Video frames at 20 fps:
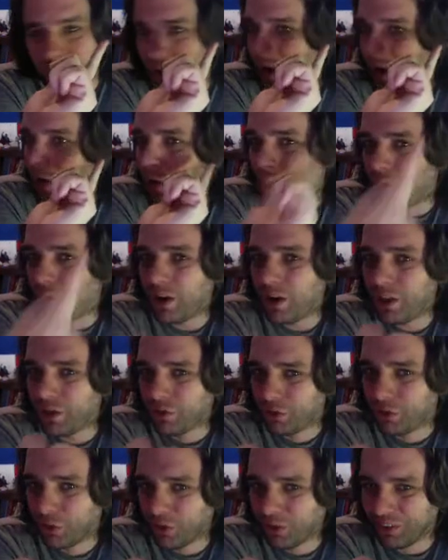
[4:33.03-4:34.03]
One of the
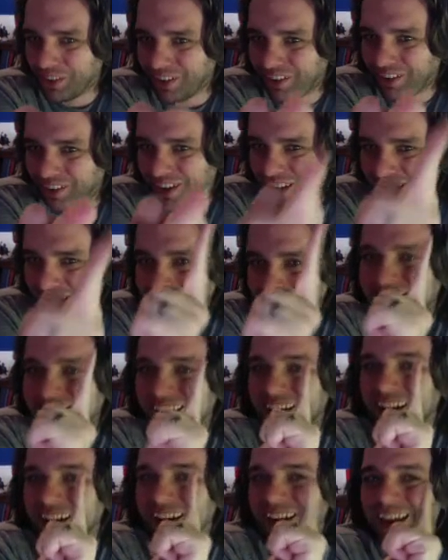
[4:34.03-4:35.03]
rules here,
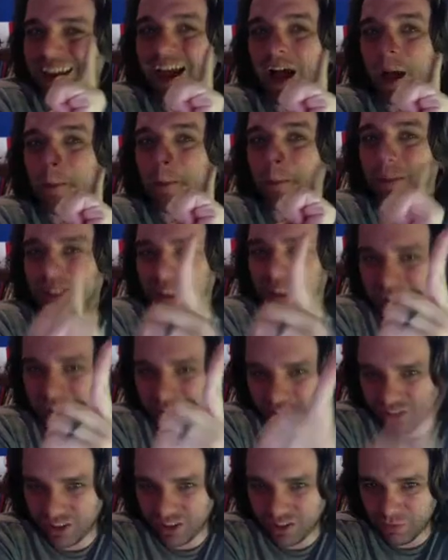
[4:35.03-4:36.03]
kids, a blank
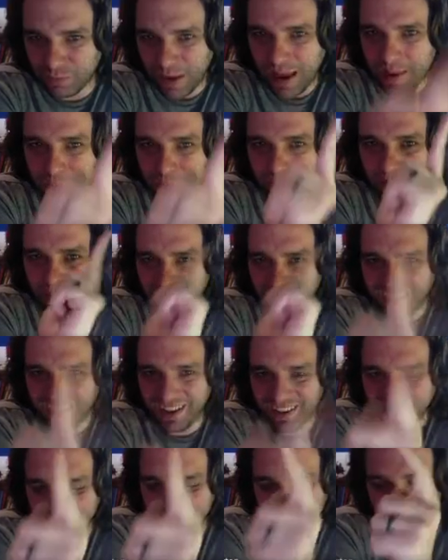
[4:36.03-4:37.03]
sheet of paper
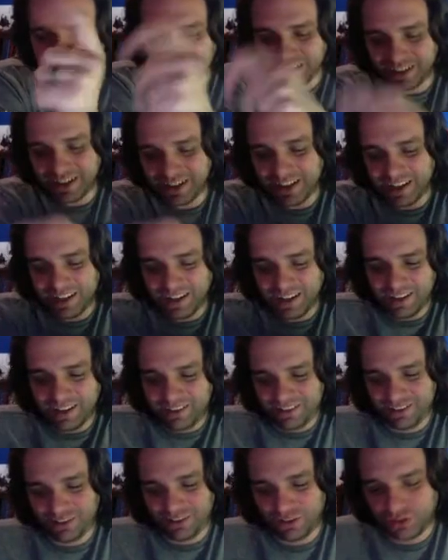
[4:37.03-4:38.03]
is not a
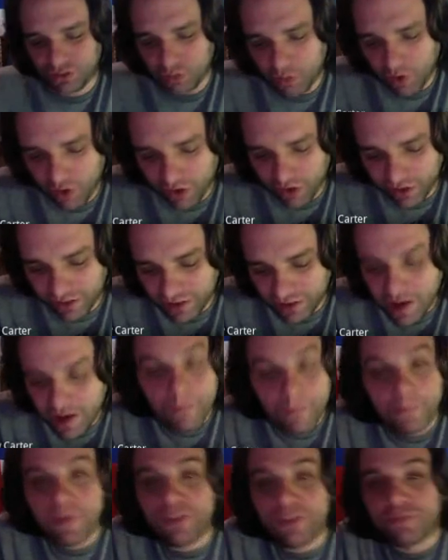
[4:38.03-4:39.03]
search warrant.
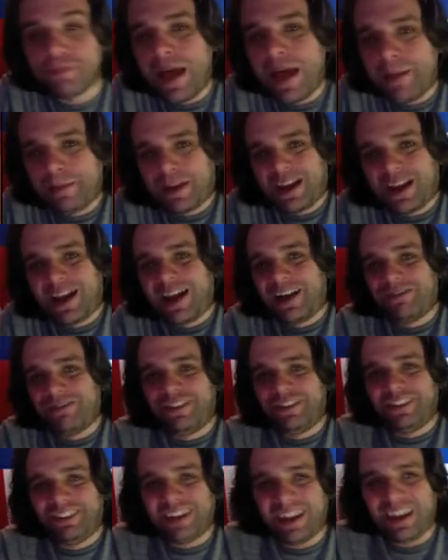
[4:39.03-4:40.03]
Miss Mapp
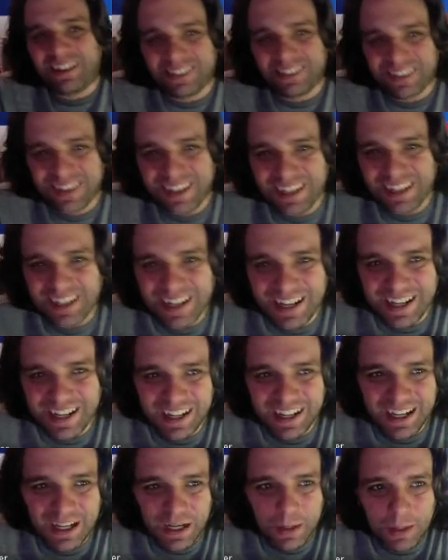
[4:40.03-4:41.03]
confiscates
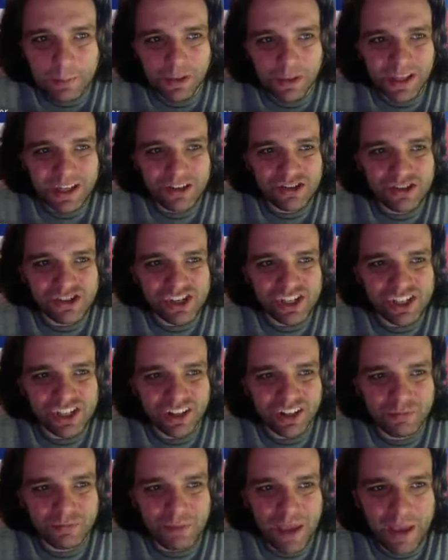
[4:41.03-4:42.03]
the blank sheet
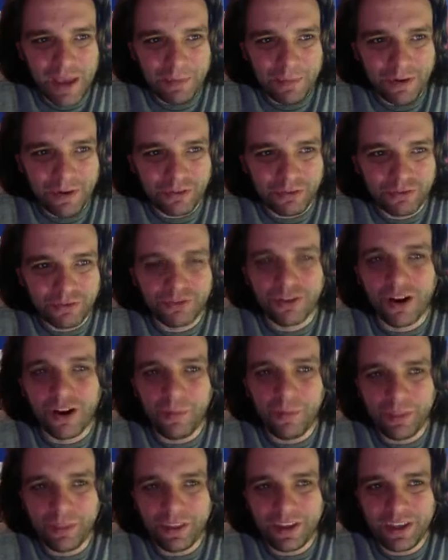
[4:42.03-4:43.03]
of paper
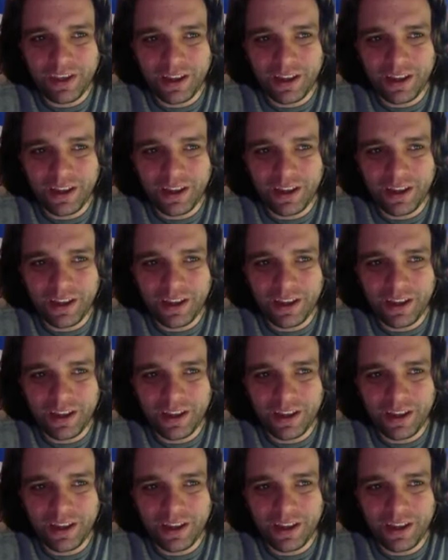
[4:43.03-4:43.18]
from the